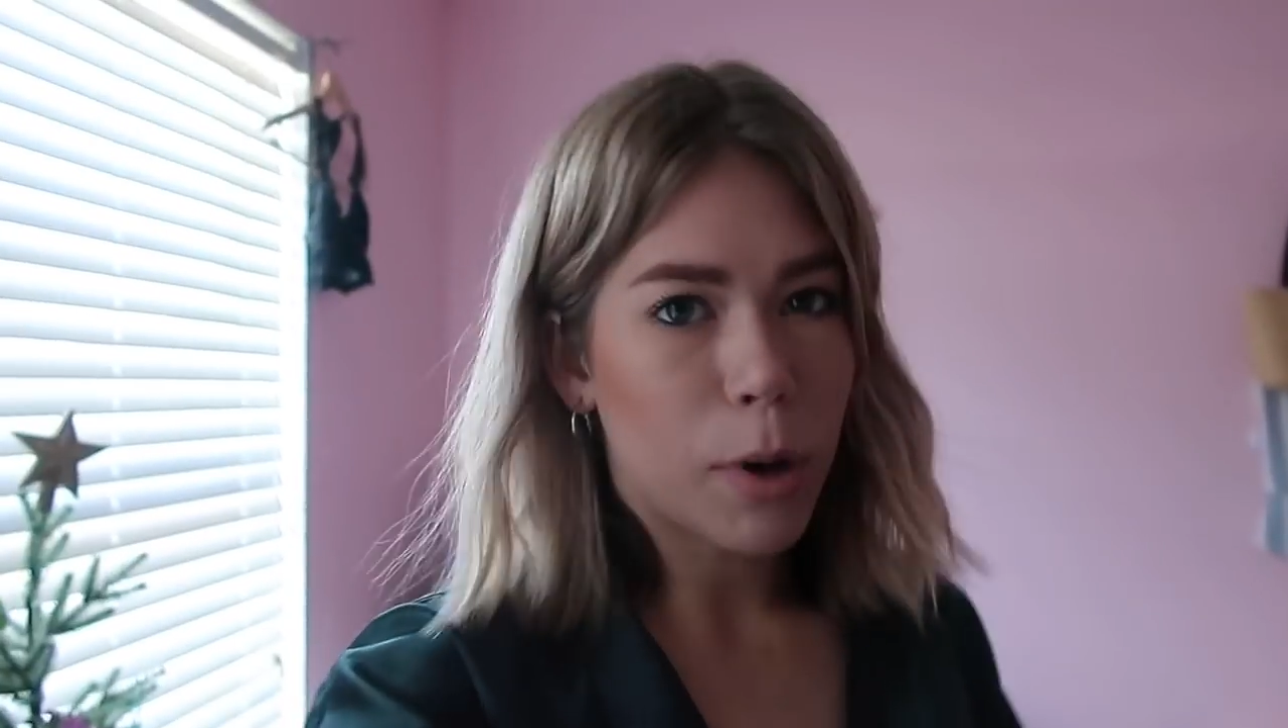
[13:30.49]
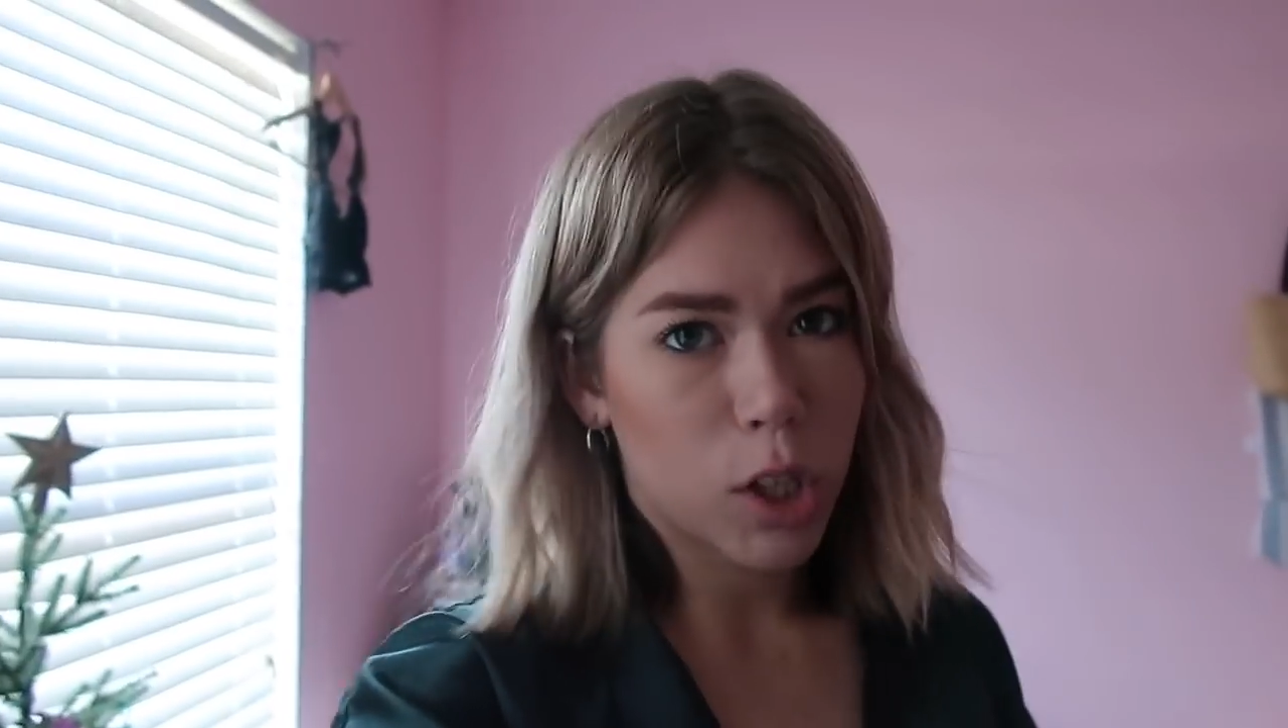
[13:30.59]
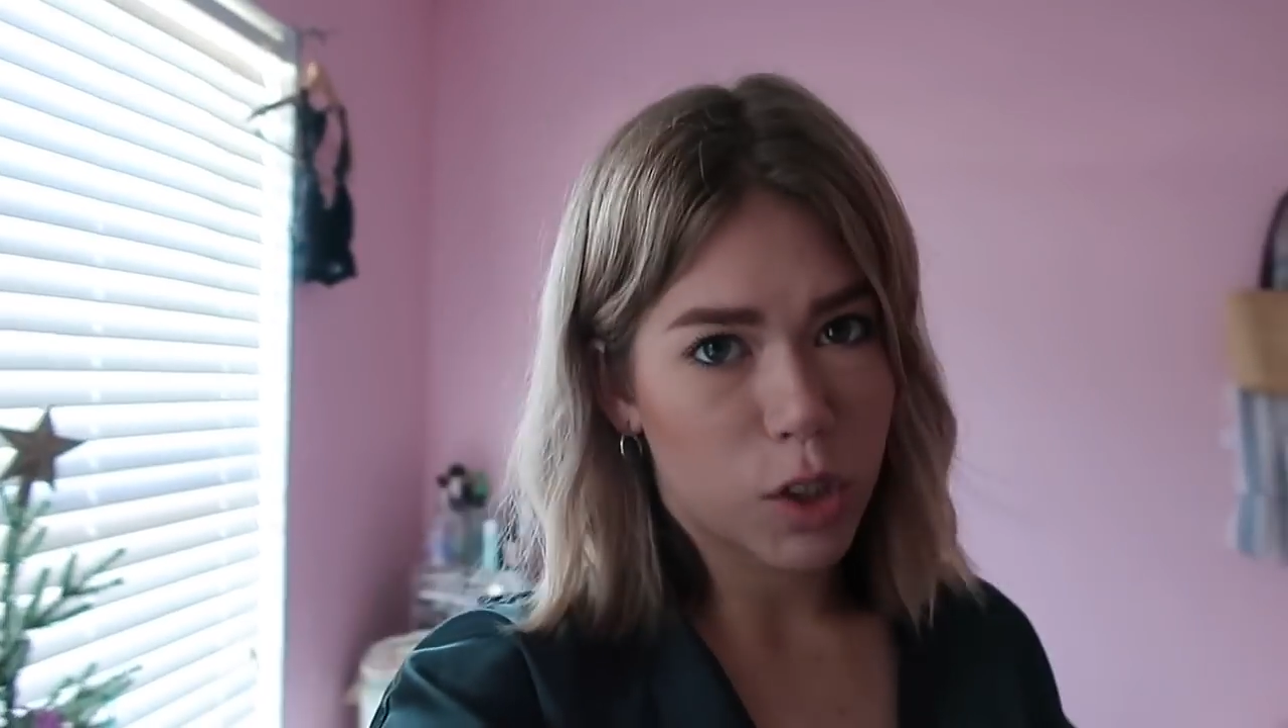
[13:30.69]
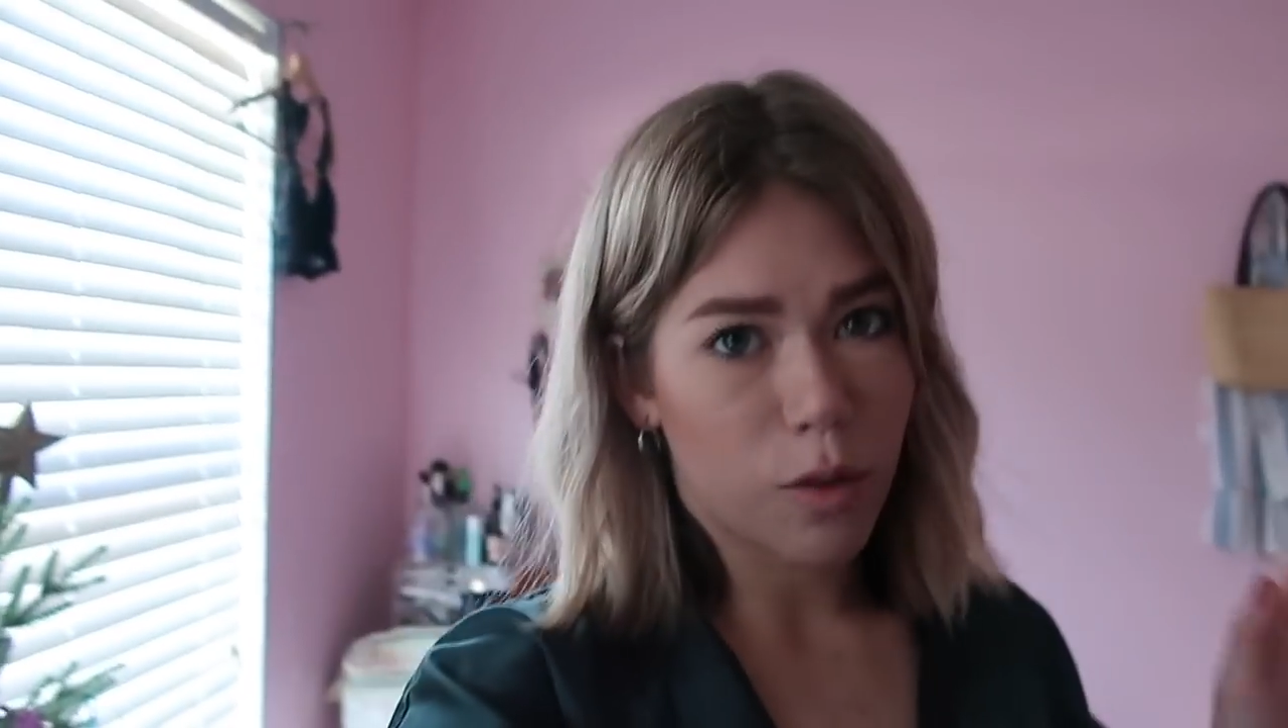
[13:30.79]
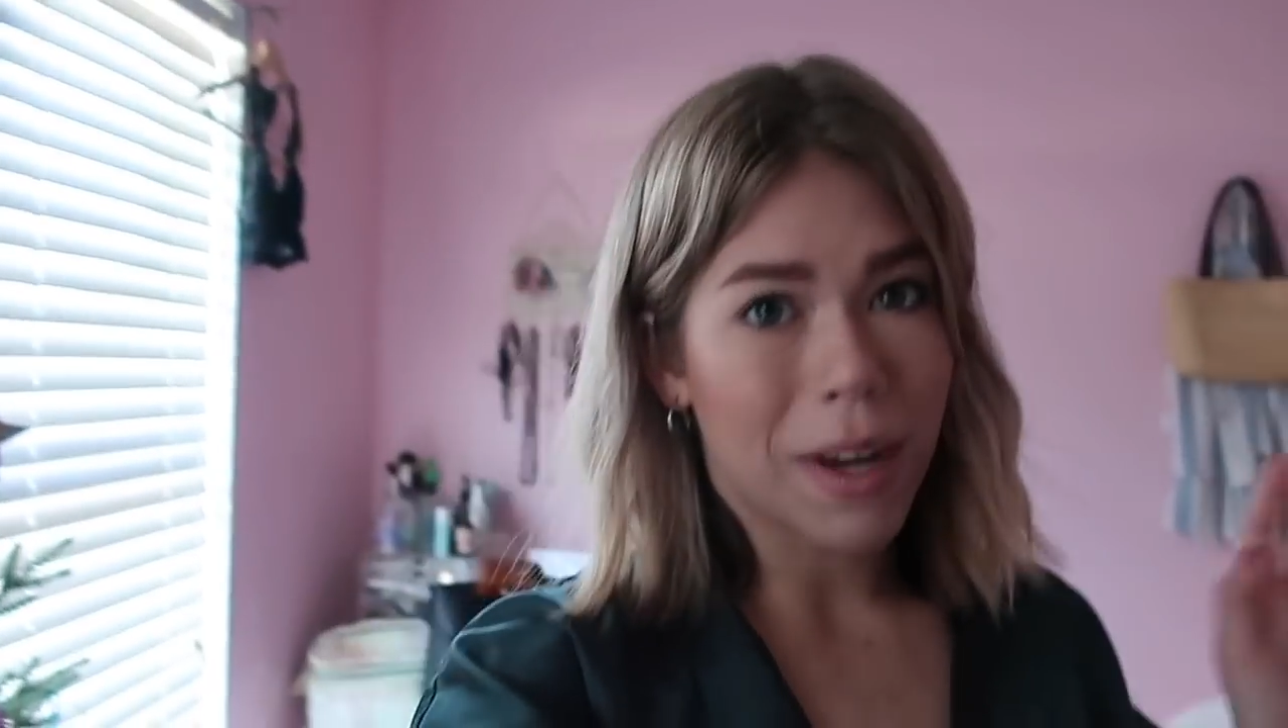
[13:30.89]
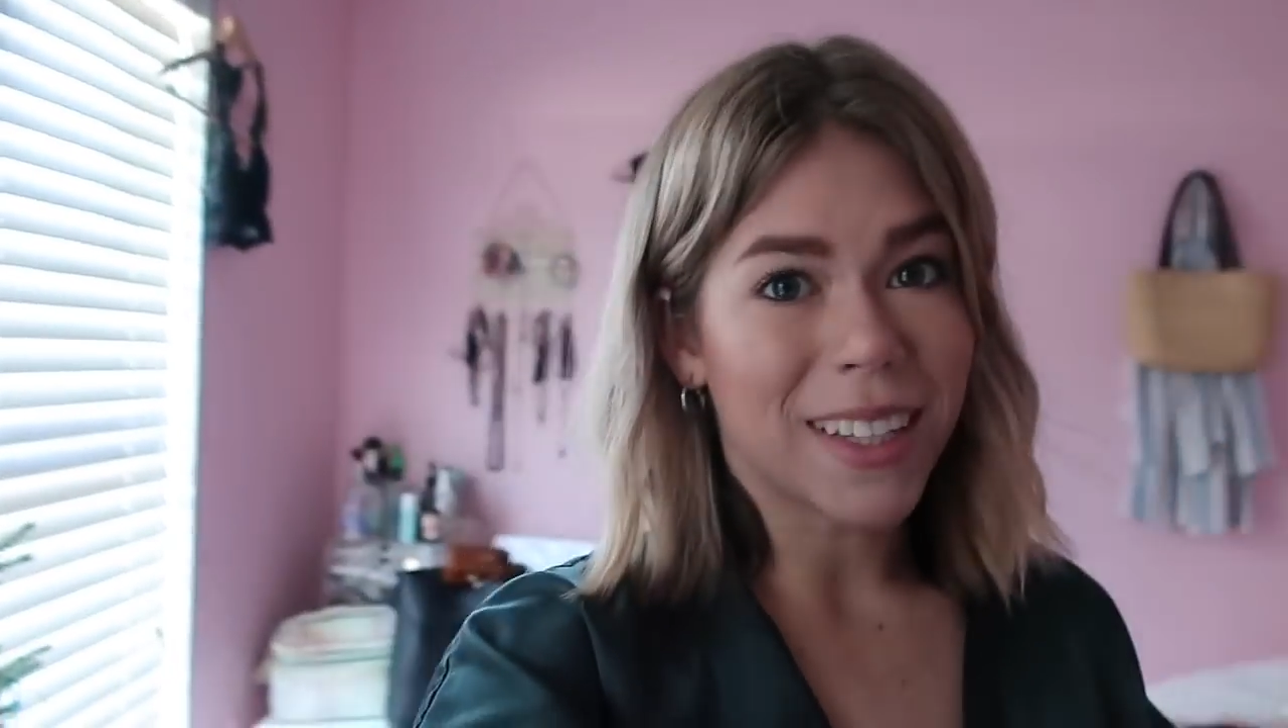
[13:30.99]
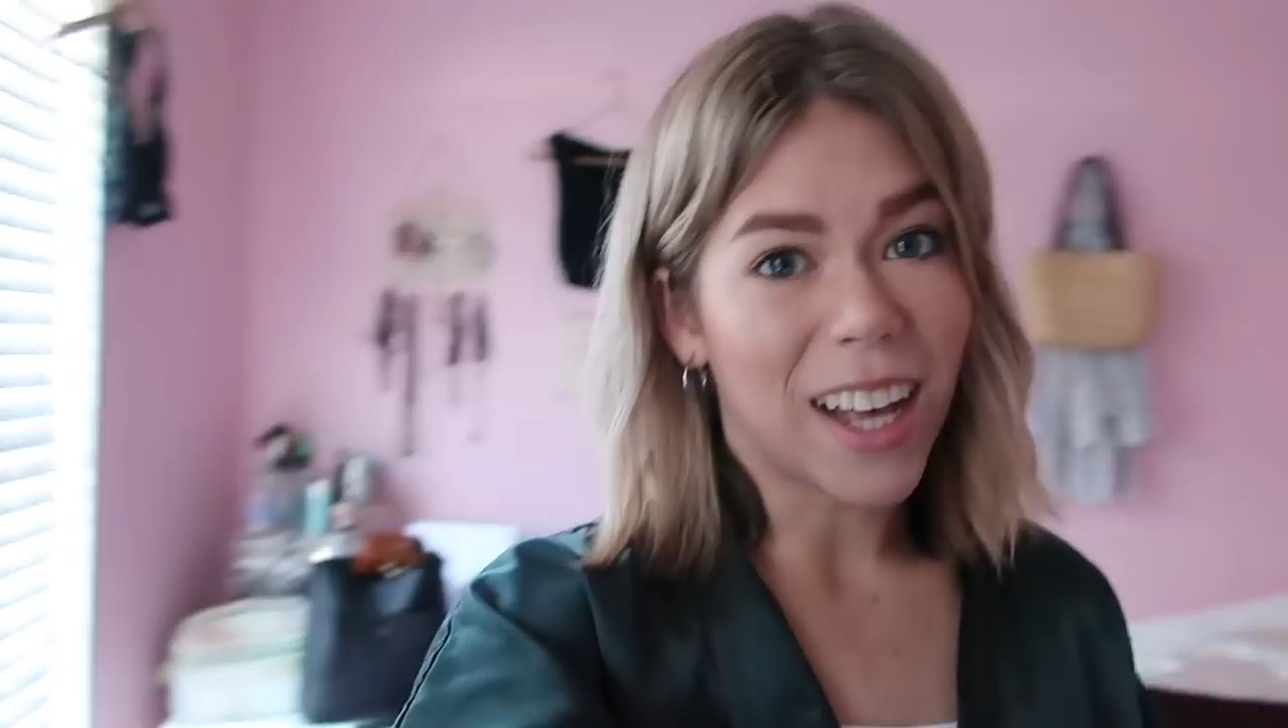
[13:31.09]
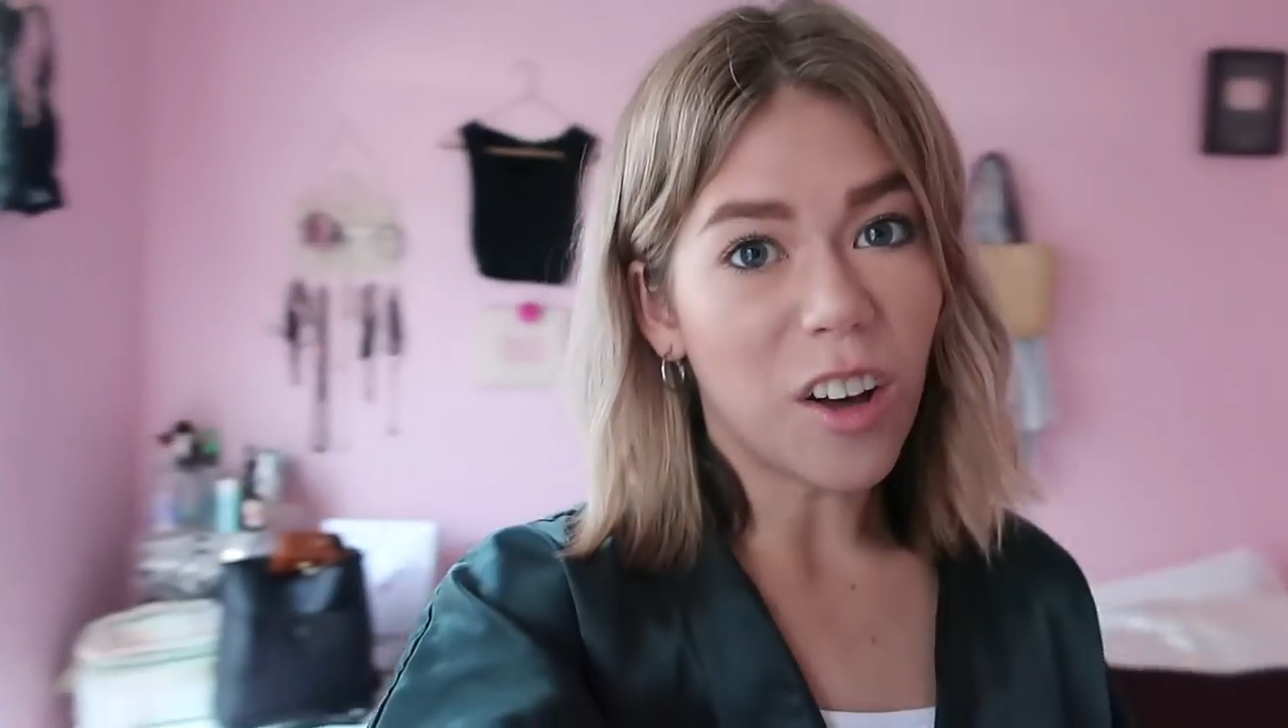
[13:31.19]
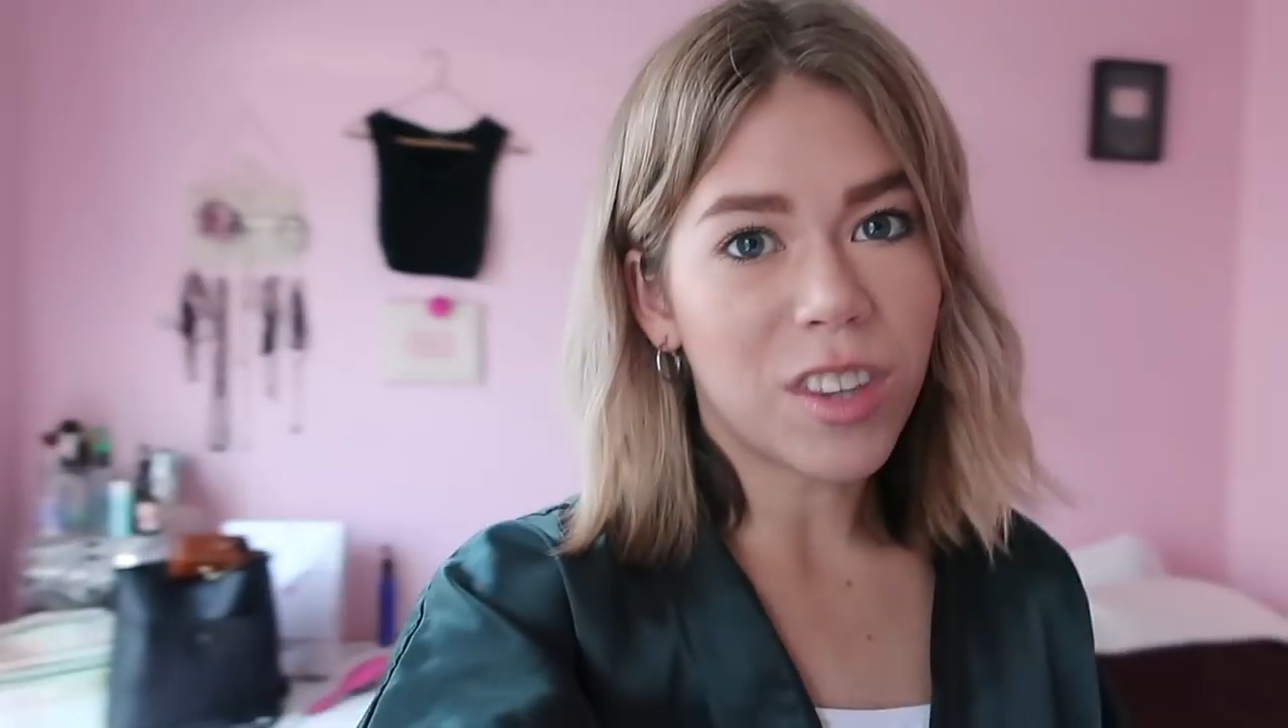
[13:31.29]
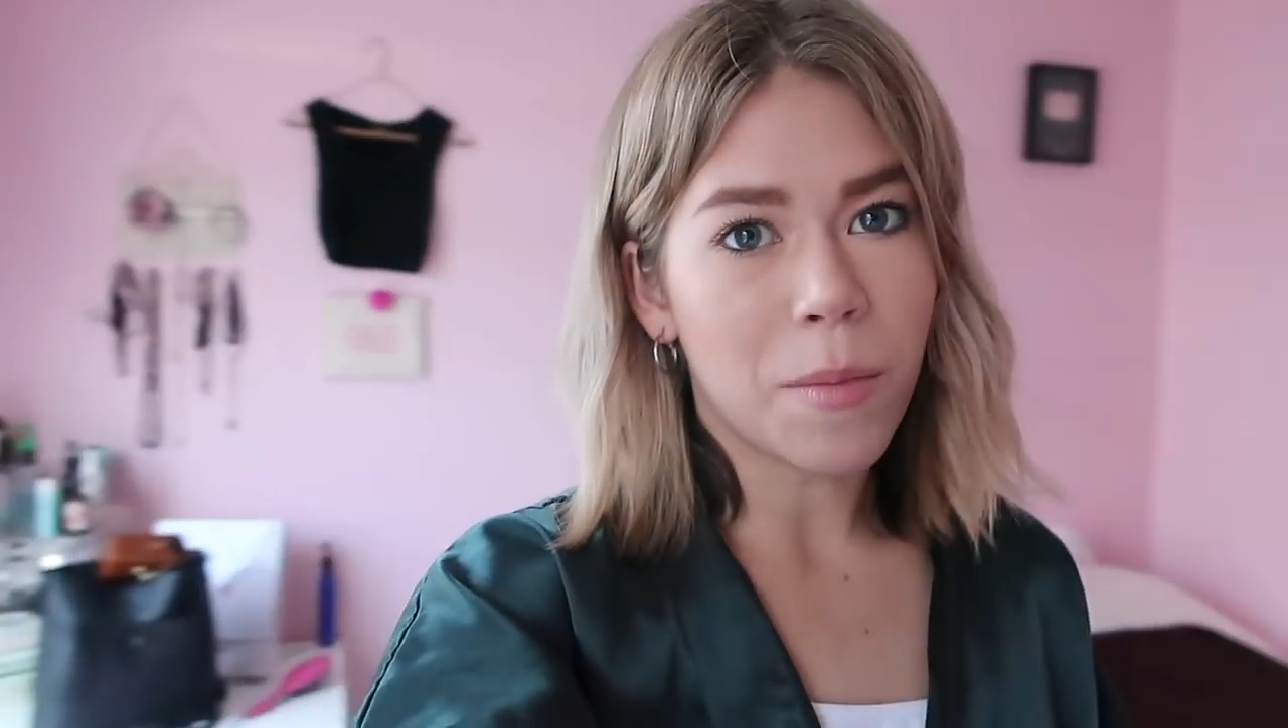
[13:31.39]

purchased for myself